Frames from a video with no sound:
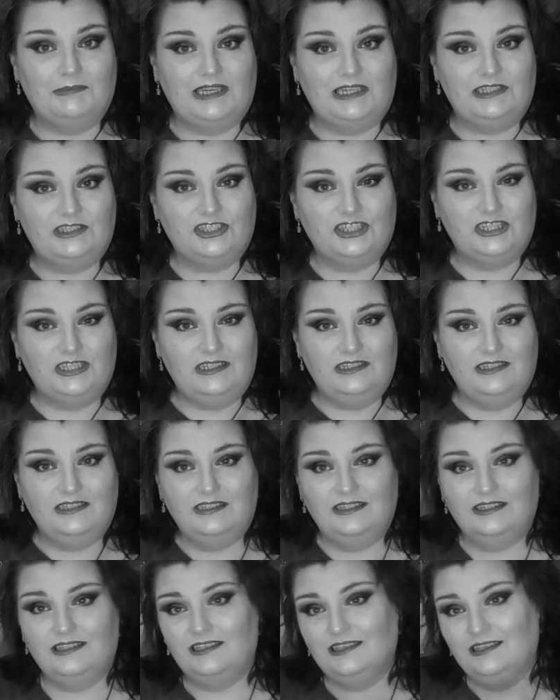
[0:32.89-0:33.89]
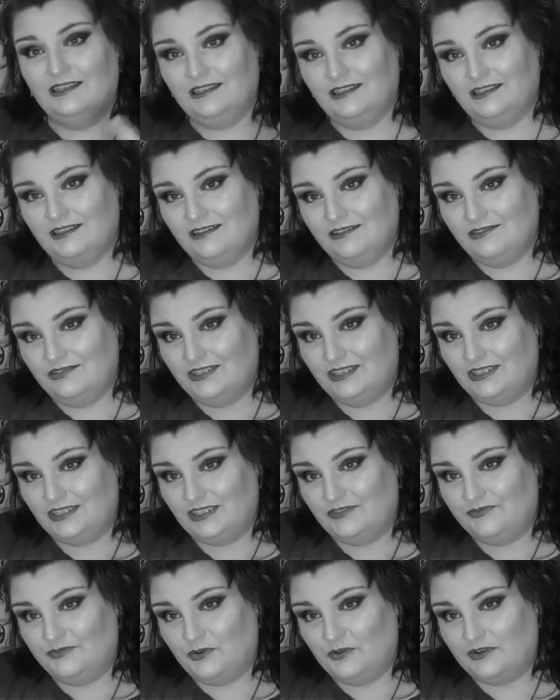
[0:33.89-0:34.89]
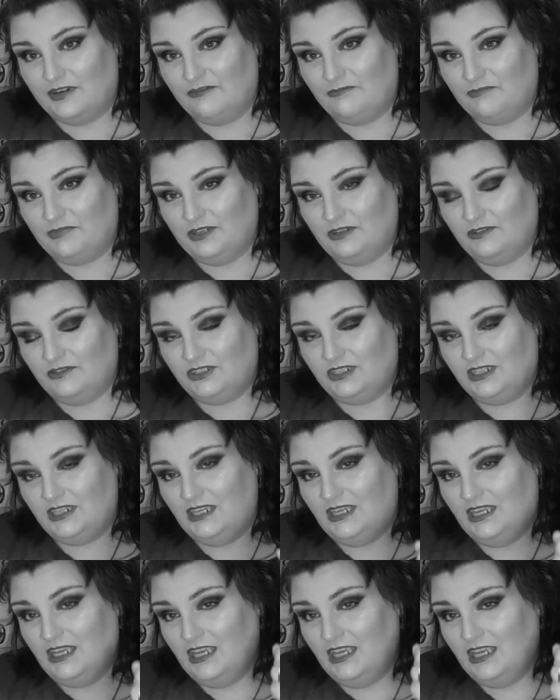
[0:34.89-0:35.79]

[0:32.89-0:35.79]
Angie. This is 4F Beauty.